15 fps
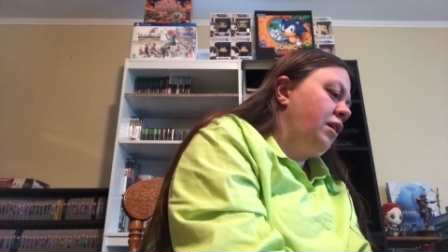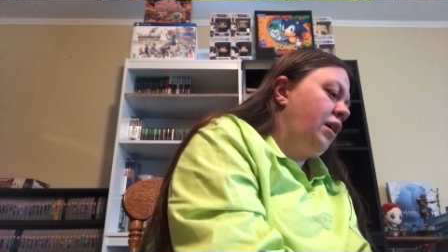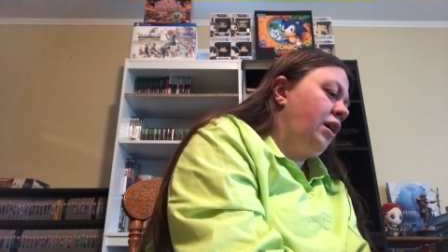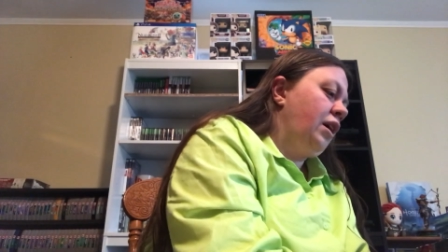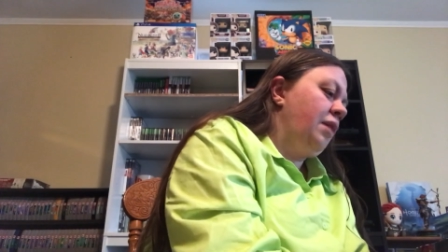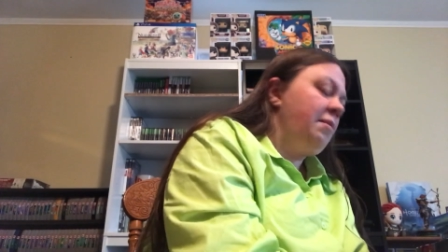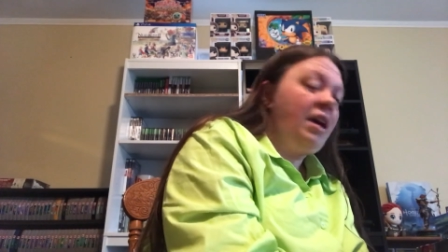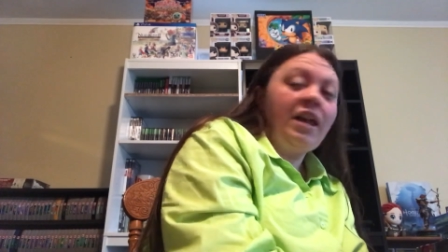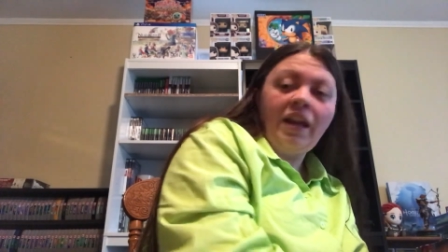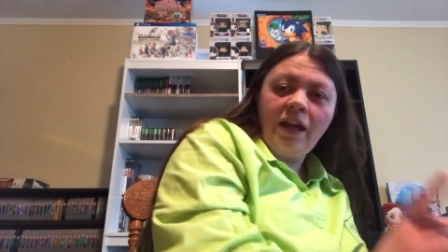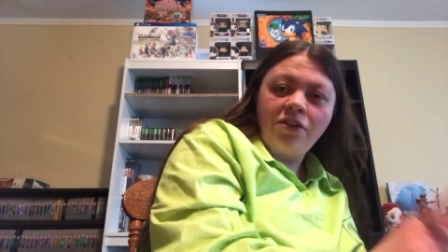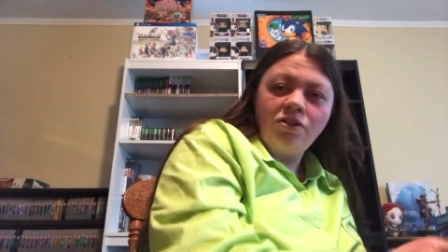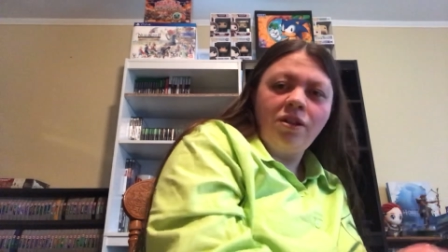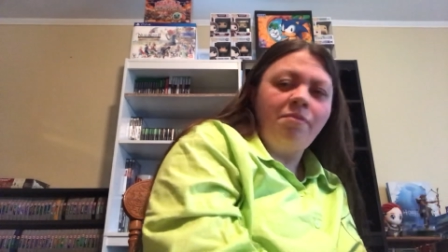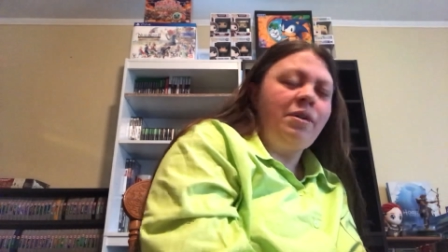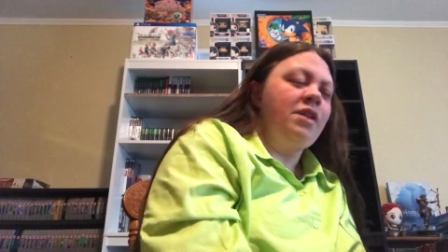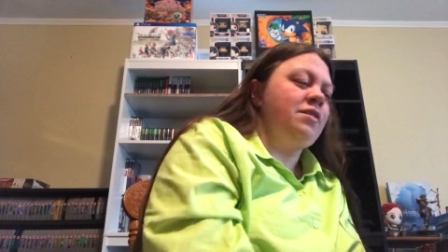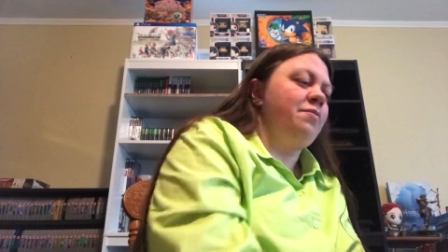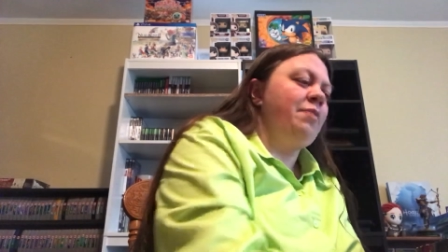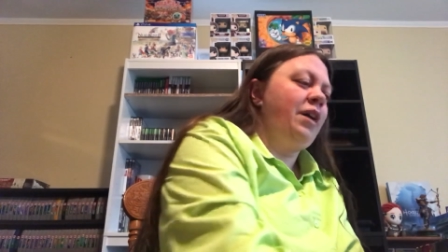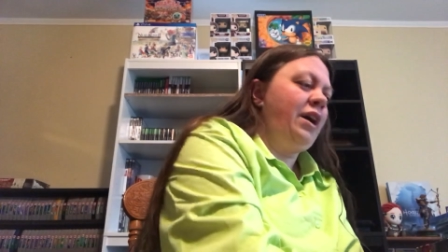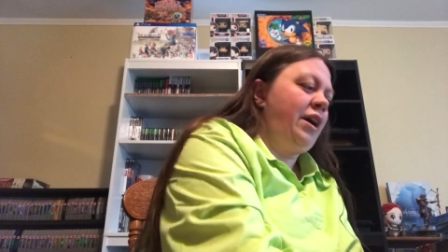and actually
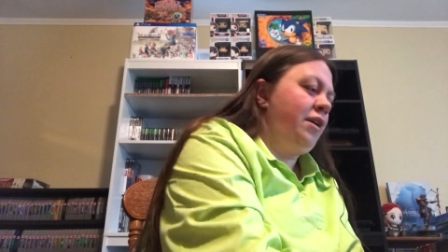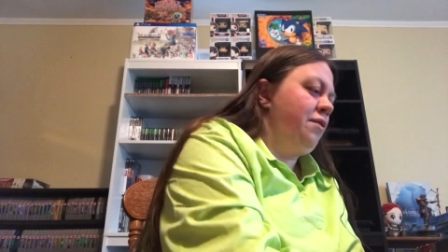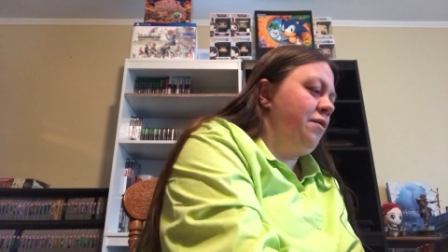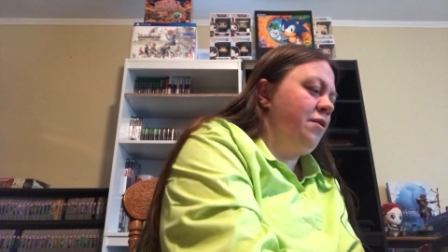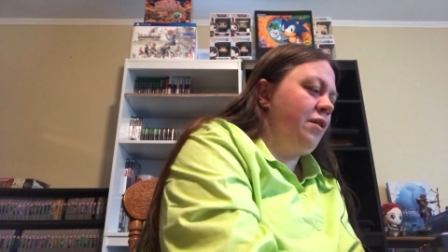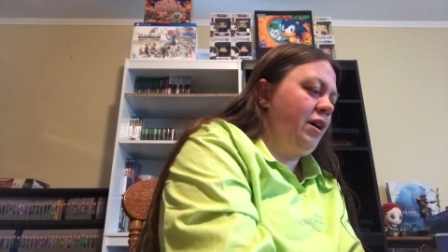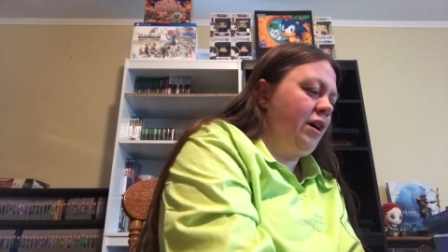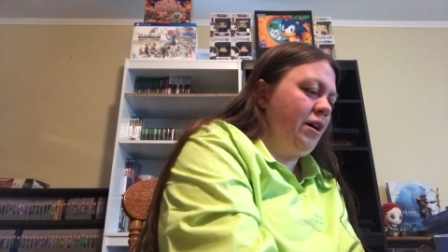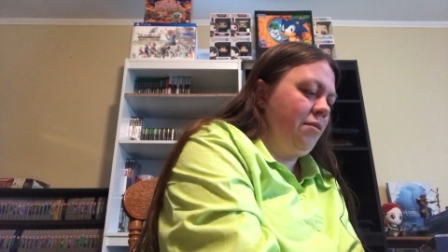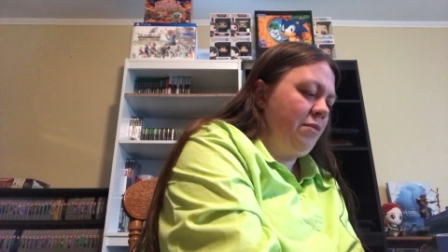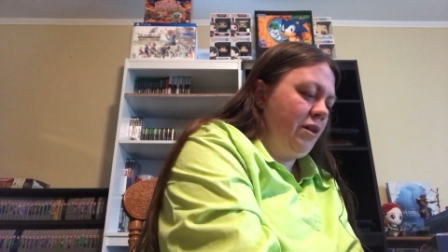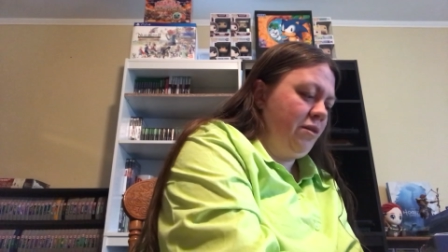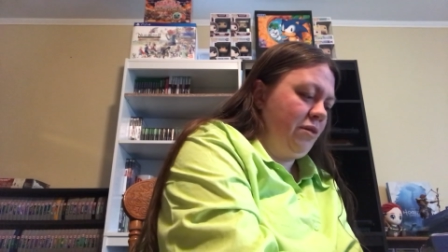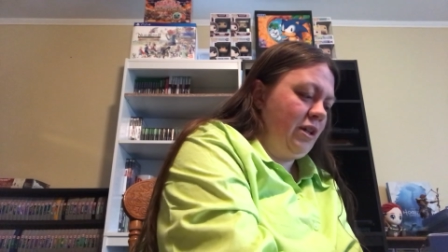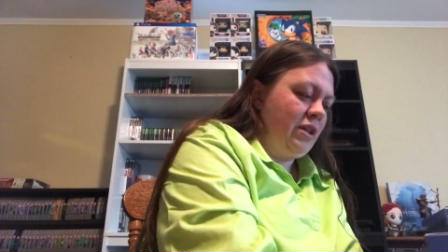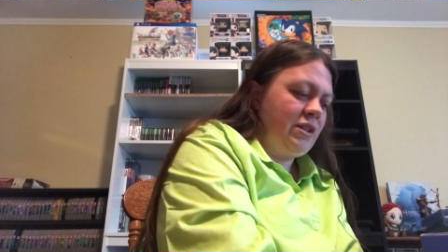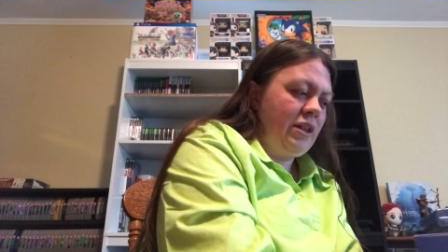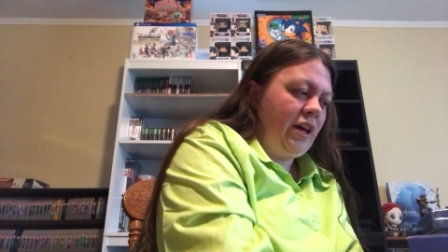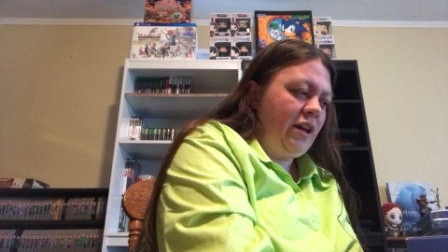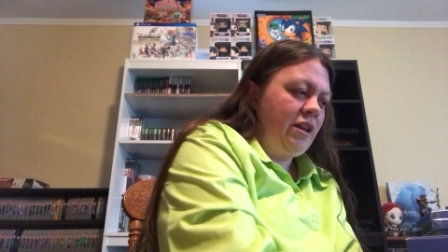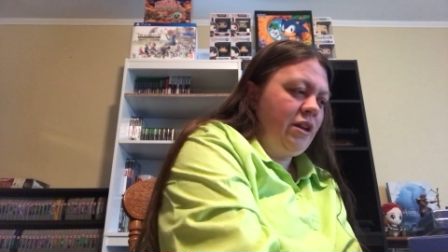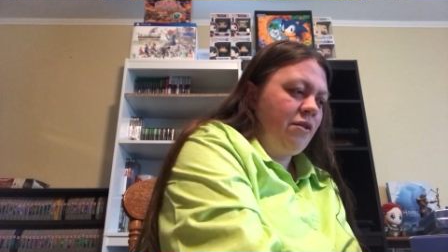Best Buy. I'll get to
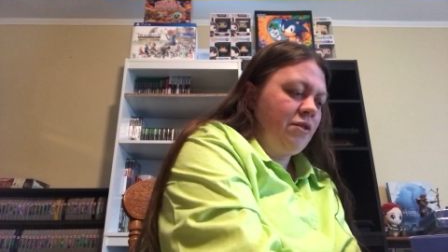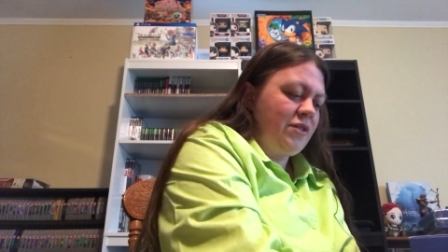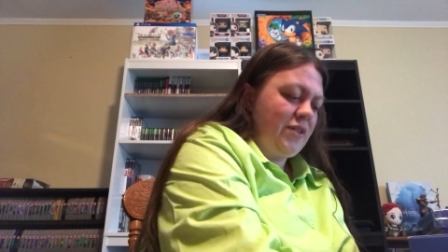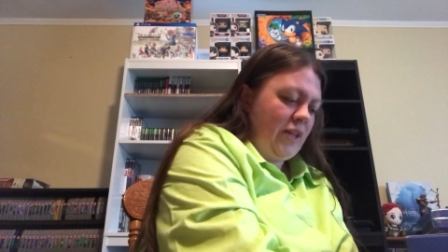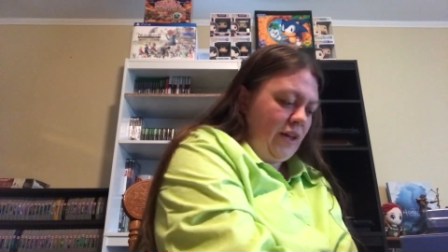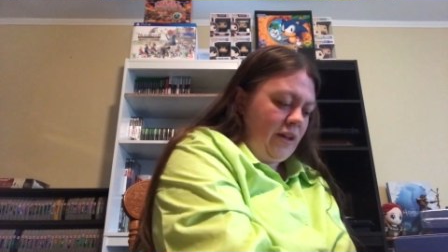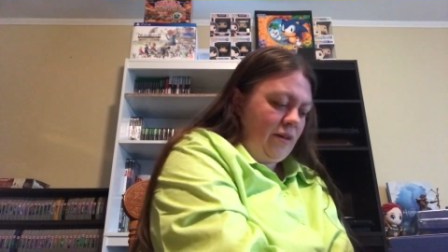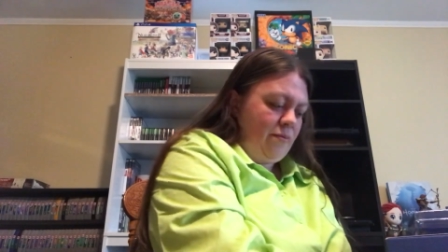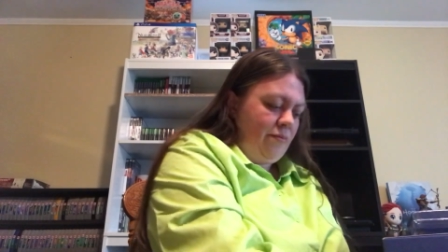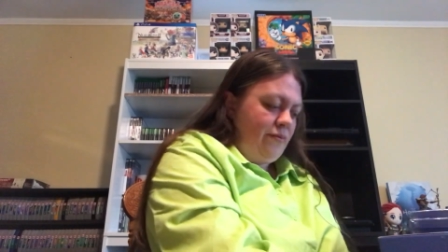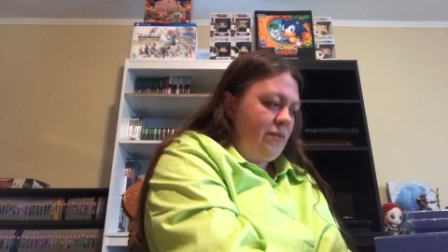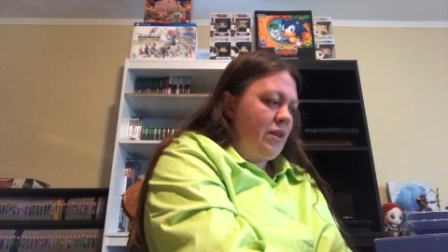that here in a second.